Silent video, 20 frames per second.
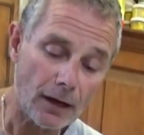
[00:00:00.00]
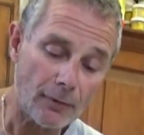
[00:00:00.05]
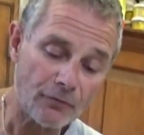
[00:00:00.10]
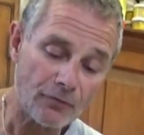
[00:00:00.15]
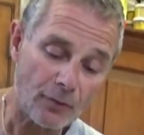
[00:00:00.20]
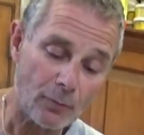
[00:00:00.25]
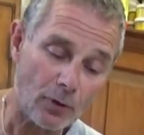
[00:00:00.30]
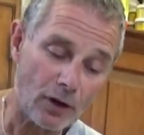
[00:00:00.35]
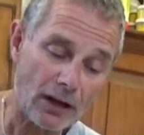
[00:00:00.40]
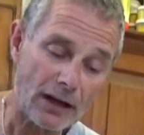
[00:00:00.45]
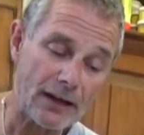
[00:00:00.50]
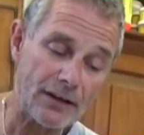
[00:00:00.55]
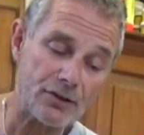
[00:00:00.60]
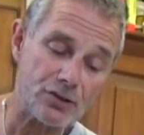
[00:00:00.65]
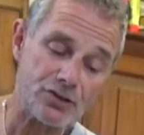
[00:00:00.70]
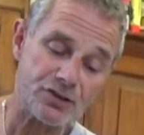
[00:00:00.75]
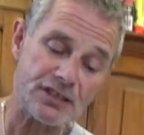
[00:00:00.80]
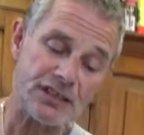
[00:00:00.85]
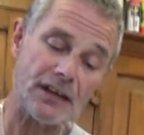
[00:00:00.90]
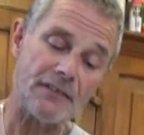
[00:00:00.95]
From what I
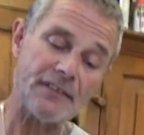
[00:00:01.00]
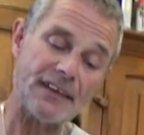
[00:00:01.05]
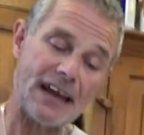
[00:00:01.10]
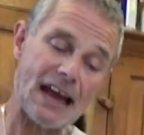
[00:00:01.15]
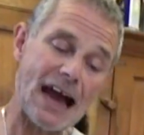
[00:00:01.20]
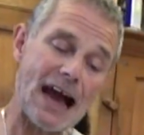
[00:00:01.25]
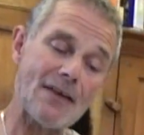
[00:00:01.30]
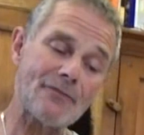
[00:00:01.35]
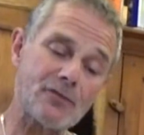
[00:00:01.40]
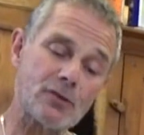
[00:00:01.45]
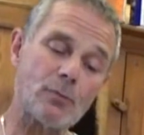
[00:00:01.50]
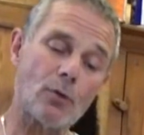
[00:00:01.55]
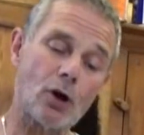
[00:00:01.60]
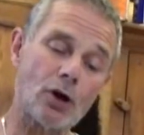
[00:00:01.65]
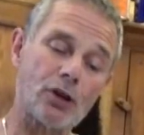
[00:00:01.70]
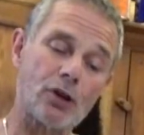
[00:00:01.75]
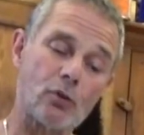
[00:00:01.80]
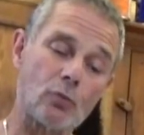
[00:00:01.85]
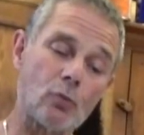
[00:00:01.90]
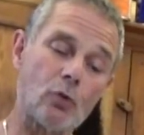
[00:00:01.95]
understand, the
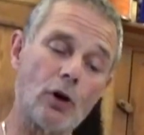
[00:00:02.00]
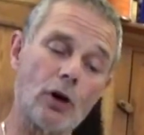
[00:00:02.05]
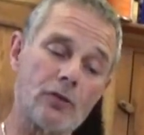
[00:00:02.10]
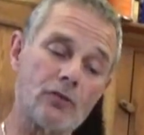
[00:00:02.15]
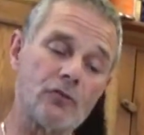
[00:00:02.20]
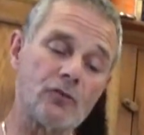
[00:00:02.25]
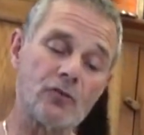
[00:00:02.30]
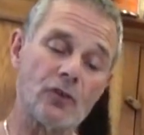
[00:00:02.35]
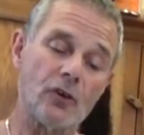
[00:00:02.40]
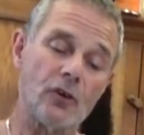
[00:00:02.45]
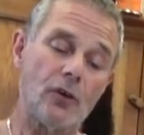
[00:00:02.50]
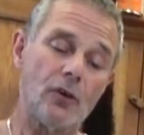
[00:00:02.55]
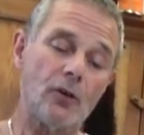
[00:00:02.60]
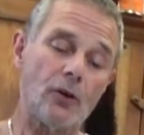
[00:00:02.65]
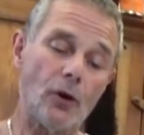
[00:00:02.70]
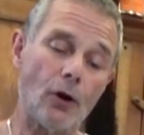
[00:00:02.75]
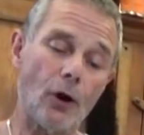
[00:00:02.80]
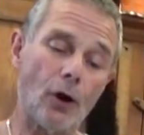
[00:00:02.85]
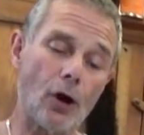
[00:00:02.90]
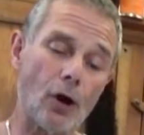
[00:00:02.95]
aftermarket ones
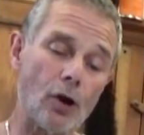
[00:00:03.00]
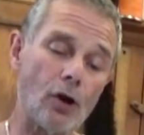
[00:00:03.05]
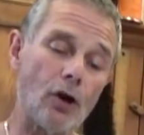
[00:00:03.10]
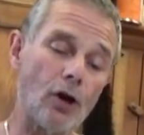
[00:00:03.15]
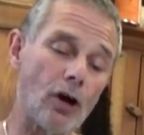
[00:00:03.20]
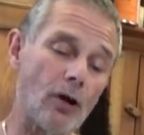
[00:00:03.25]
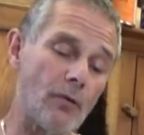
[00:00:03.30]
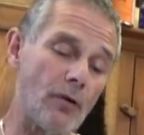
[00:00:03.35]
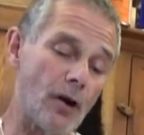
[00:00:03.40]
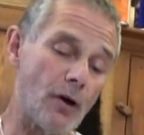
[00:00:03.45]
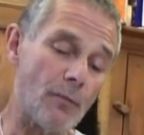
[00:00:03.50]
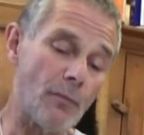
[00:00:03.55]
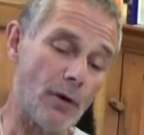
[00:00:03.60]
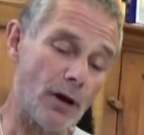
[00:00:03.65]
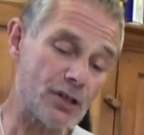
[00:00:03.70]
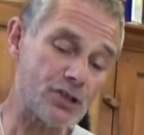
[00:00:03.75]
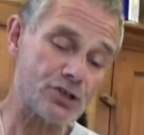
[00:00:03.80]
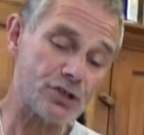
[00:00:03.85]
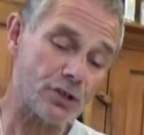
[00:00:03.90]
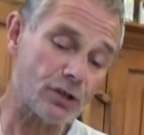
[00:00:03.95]
are a
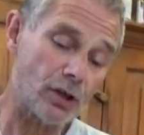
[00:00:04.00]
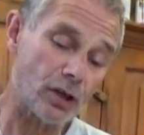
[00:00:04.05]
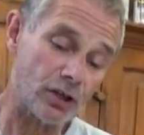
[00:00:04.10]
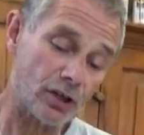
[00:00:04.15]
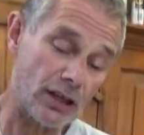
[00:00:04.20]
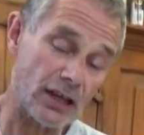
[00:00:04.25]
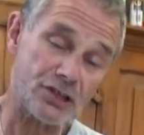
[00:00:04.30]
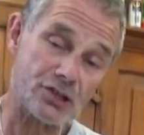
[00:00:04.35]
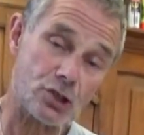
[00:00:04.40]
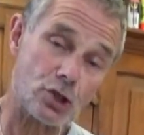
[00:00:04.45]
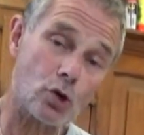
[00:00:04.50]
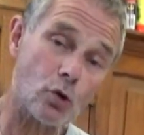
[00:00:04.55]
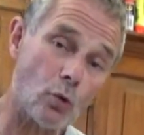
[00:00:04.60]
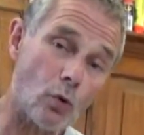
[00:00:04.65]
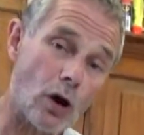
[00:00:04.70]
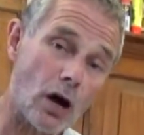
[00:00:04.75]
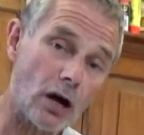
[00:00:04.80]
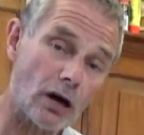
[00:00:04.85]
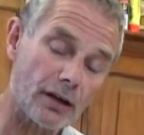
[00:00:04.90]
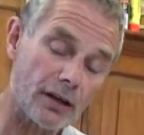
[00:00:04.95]
much lesser
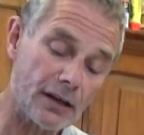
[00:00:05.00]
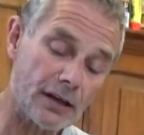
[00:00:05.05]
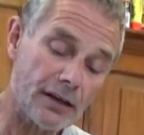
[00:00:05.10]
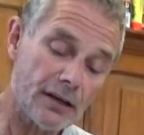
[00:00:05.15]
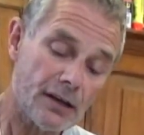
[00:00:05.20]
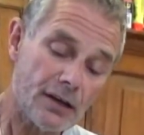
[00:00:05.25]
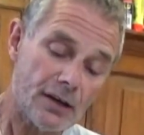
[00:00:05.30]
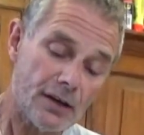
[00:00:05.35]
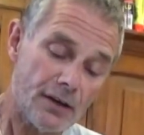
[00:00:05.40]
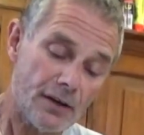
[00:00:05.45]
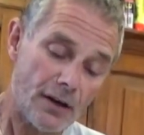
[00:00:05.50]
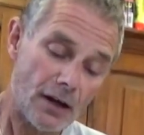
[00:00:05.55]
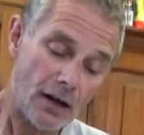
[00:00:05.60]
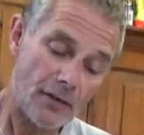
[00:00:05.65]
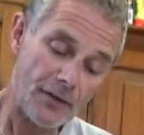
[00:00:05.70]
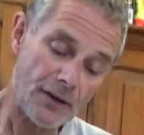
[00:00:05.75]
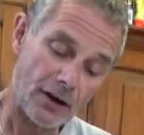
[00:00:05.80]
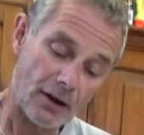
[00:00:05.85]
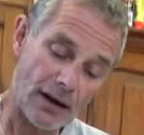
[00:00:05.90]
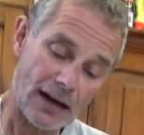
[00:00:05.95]
quality,
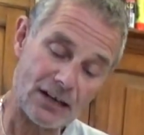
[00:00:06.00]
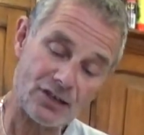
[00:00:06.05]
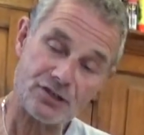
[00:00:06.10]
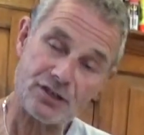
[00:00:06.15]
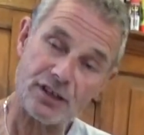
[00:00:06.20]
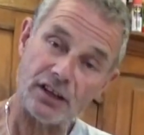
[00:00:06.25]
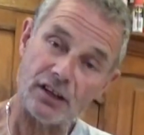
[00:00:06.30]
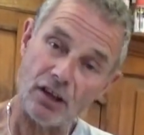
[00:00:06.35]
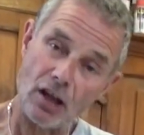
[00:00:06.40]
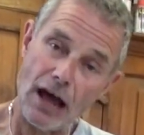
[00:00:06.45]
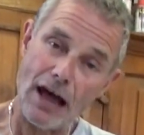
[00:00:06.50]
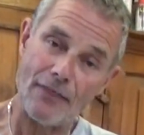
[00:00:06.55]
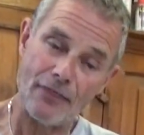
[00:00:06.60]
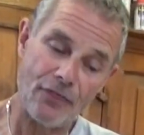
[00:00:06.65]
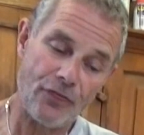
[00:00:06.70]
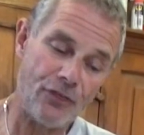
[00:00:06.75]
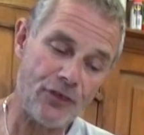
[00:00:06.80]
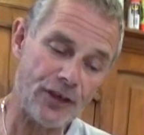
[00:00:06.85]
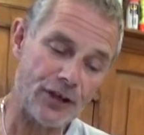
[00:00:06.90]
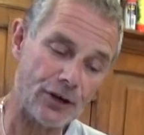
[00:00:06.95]
and they're actually a lot
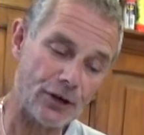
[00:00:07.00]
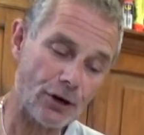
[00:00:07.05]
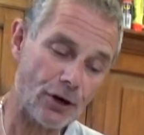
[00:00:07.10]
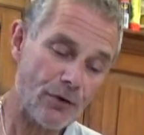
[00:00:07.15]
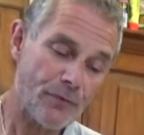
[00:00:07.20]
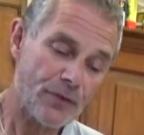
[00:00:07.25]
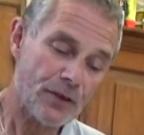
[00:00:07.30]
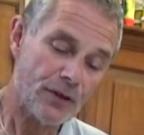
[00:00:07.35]
thinner.